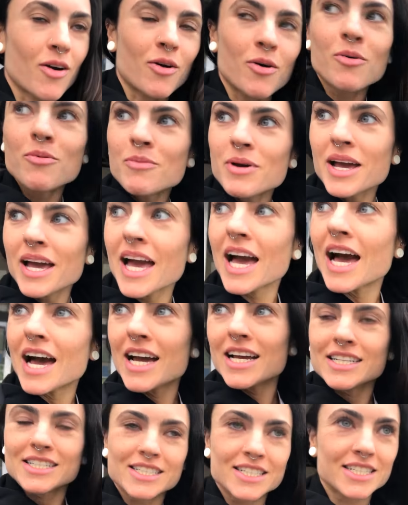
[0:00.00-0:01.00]
Oh my
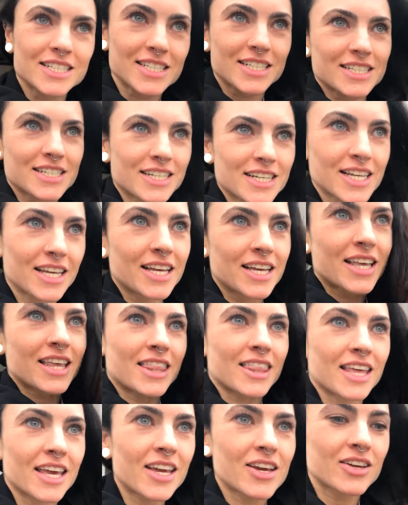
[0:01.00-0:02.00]
gosh.
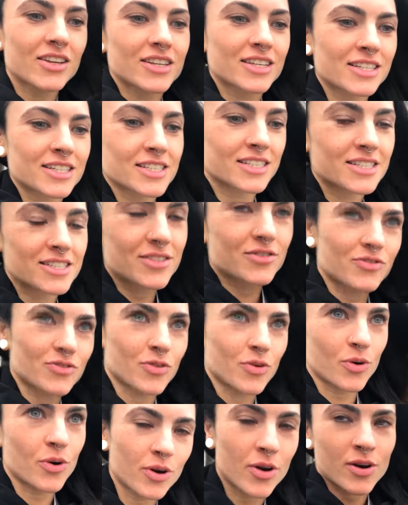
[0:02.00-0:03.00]
Thank goodness
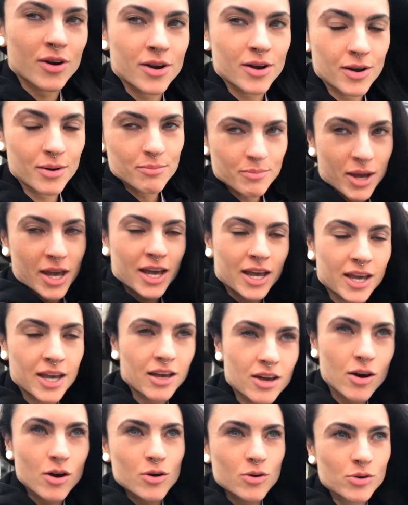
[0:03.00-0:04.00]
for my
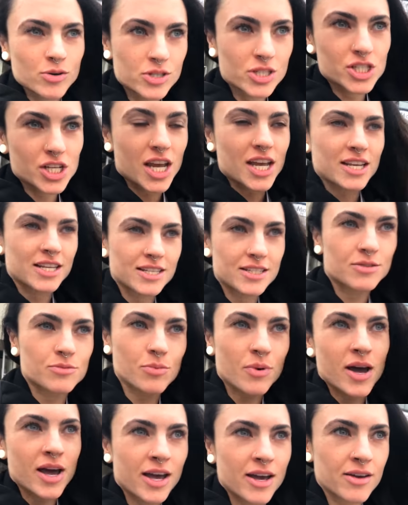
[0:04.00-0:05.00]
coach and his
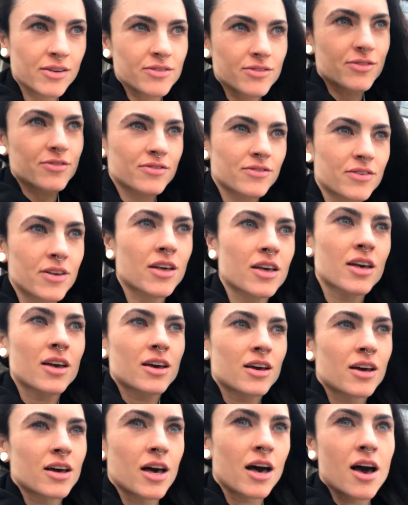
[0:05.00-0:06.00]
wife,
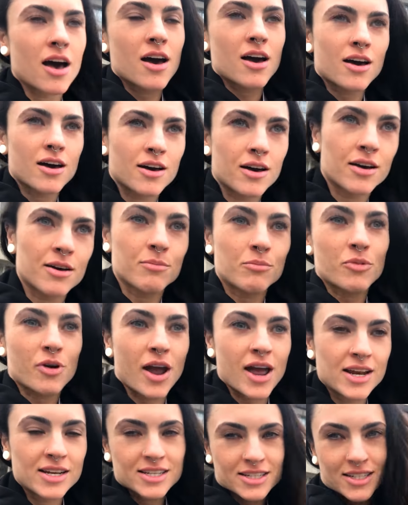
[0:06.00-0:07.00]

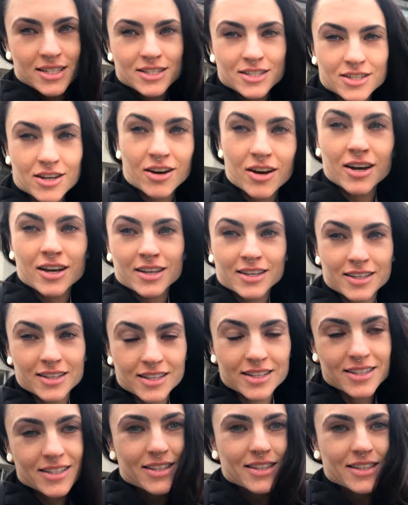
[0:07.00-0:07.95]
Brandon and Dawn.